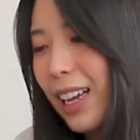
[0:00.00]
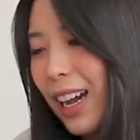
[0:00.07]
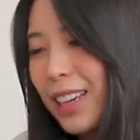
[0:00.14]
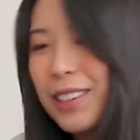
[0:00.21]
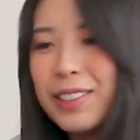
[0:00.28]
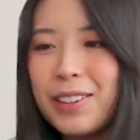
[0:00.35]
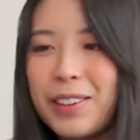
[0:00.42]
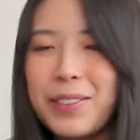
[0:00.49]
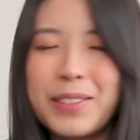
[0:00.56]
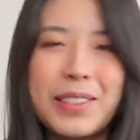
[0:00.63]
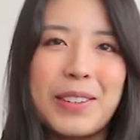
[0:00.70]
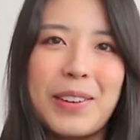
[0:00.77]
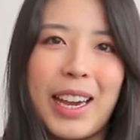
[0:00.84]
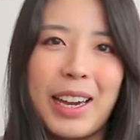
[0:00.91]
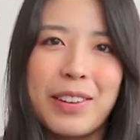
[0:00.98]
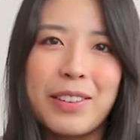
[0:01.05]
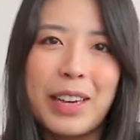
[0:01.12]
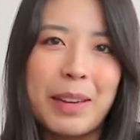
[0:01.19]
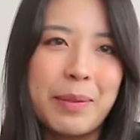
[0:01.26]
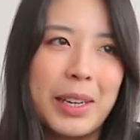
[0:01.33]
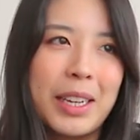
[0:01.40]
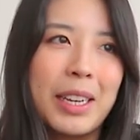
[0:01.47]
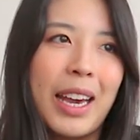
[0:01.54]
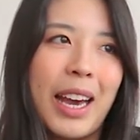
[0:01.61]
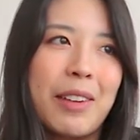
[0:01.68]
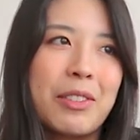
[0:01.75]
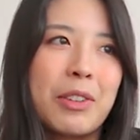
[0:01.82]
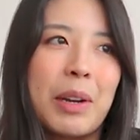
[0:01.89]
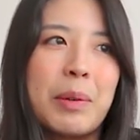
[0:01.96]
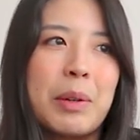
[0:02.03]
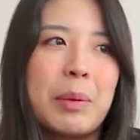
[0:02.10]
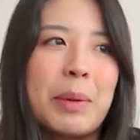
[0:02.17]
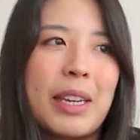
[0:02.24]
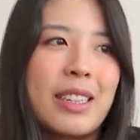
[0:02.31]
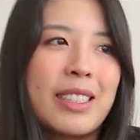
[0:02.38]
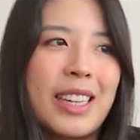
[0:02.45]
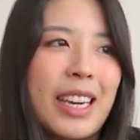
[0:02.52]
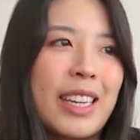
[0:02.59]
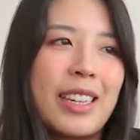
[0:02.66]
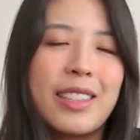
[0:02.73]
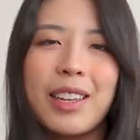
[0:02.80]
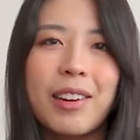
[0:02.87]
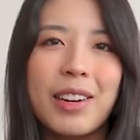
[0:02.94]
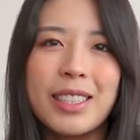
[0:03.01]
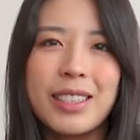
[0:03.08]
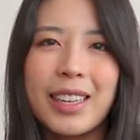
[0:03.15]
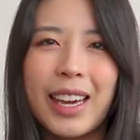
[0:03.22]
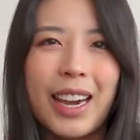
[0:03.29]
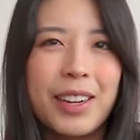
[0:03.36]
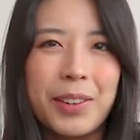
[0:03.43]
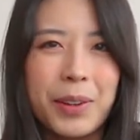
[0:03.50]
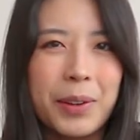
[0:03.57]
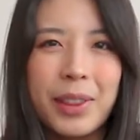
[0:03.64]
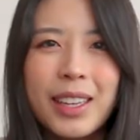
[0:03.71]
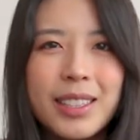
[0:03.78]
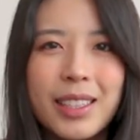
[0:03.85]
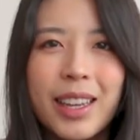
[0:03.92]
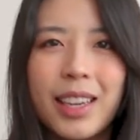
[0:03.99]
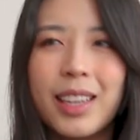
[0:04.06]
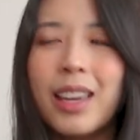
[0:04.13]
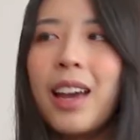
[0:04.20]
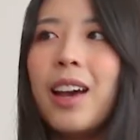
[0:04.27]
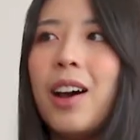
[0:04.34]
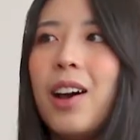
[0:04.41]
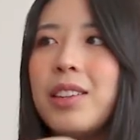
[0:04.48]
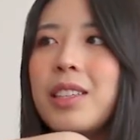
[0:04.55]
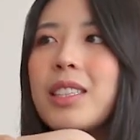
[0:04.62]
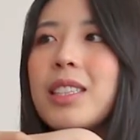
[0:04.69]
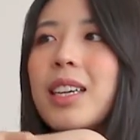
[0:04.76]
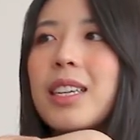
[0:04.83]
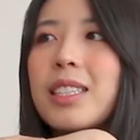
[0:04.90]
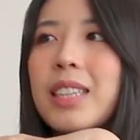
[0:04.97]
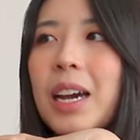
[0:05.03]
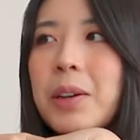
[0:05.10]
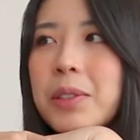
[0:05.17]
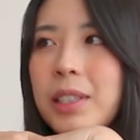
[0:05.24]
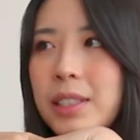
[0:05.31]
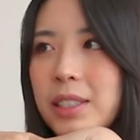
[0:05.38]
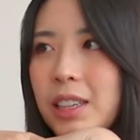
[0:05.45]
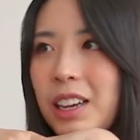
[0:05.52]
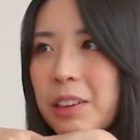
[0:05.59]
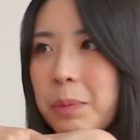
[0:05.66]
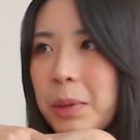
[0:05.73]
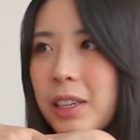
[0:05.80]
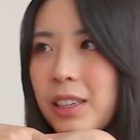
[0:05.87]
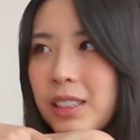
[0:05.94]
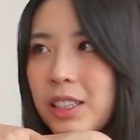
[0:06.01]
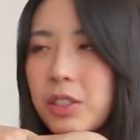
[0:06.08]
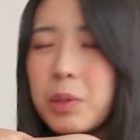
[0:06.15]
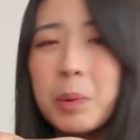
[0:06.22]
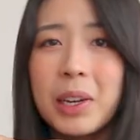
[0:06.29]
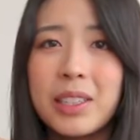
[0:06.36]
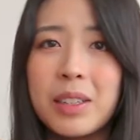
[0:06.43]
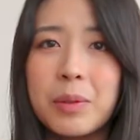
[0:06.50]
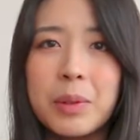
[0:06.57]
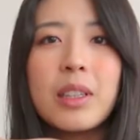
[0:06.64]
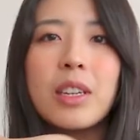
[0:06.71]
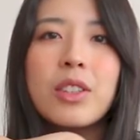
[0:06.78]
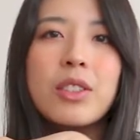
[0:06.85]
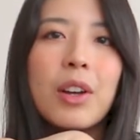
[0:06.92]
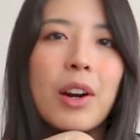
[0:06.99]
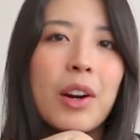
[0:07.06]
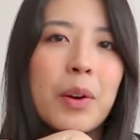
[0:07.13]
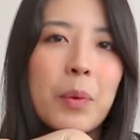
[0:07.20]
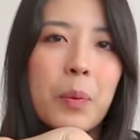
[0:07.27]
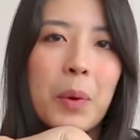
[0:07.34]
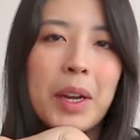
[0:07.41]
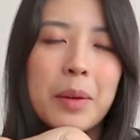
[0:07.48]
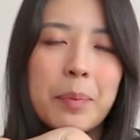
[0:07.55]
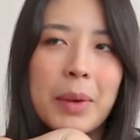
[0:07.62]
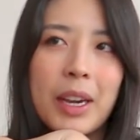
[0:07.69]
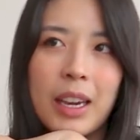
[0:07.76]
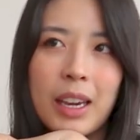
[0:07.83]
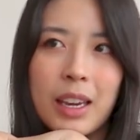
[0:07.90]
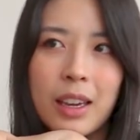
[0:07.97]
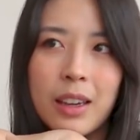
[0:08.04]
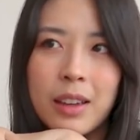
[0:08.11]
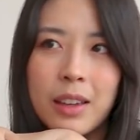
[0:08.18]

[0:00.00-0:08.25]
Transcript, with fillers: I don't know. Do I have, am I gonna have trouble being taken seriously? I don't know. Things like, all these like doubts and stuff, because I just wasn't really sure what my